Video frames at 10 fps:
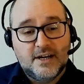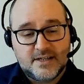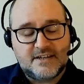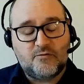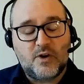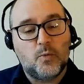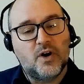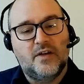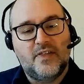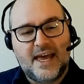because if we
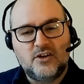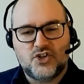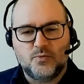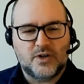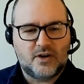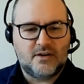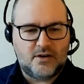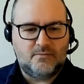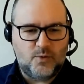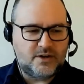were, the engine would
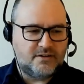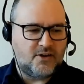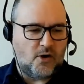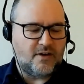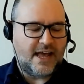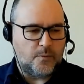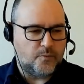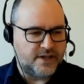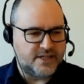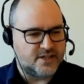conk out
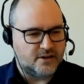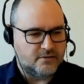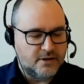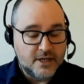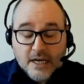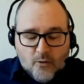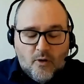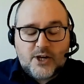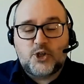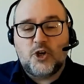pretty soon. Well,
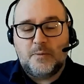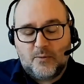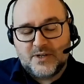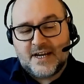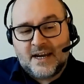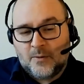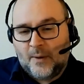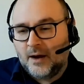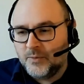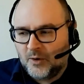I assume it would
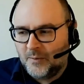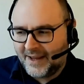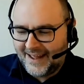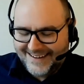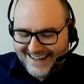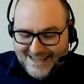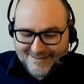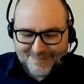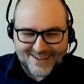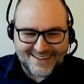anyway. I'm not a mechanic,
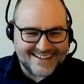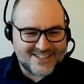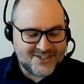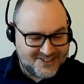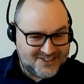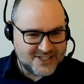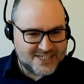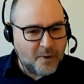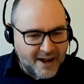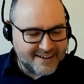but that's
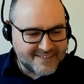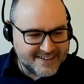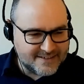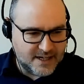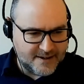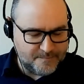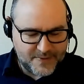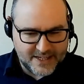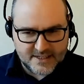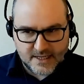just my
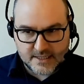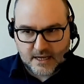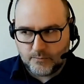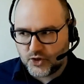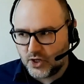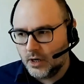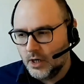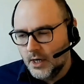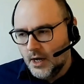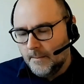assumption.
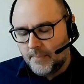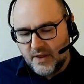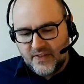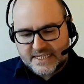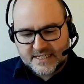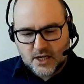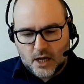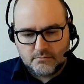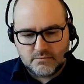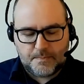But this
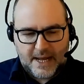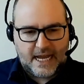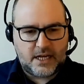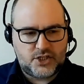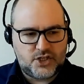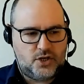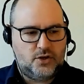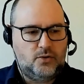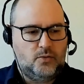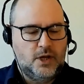comes back
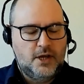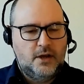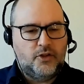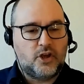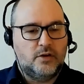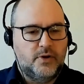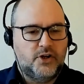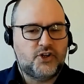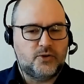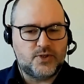to the
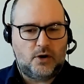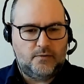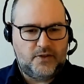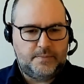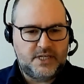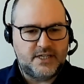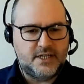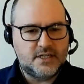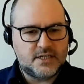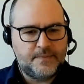commercials of the
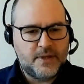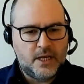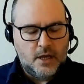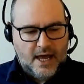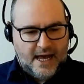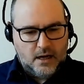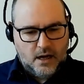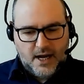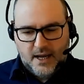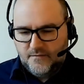business, and
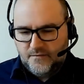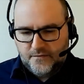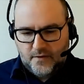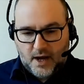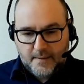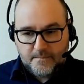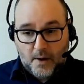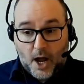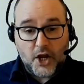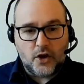
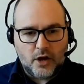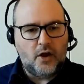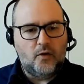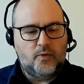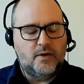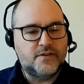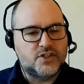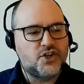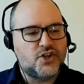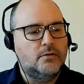I know that for
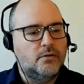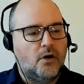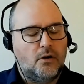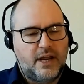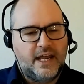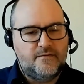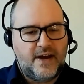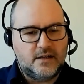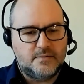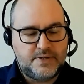too long,
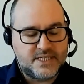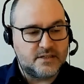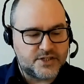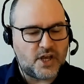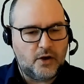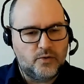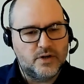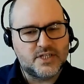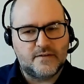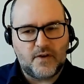event business
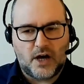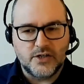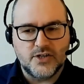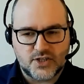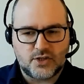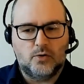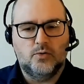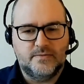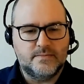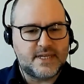owners have
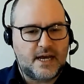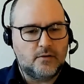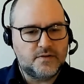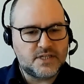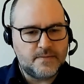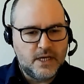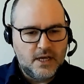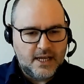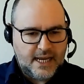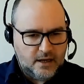undersold themselves,
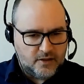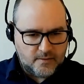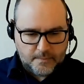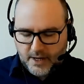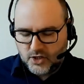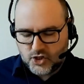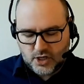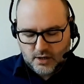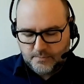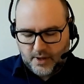either by
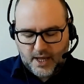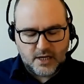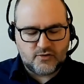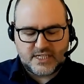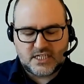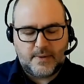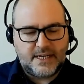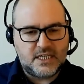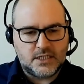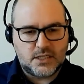
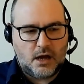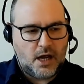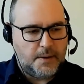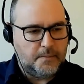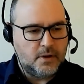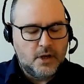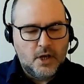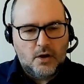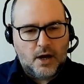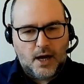underestimating time,
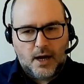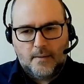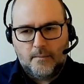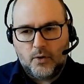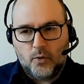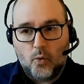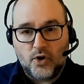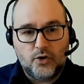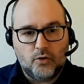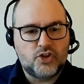or
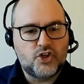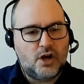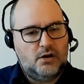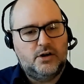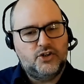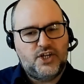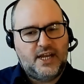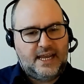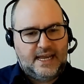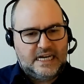not
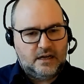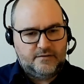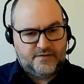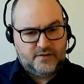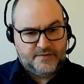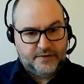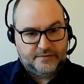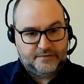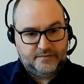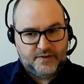charging enough
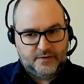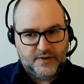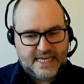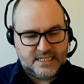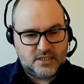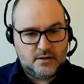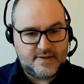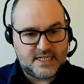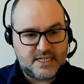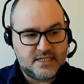for their
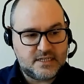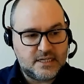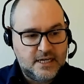services.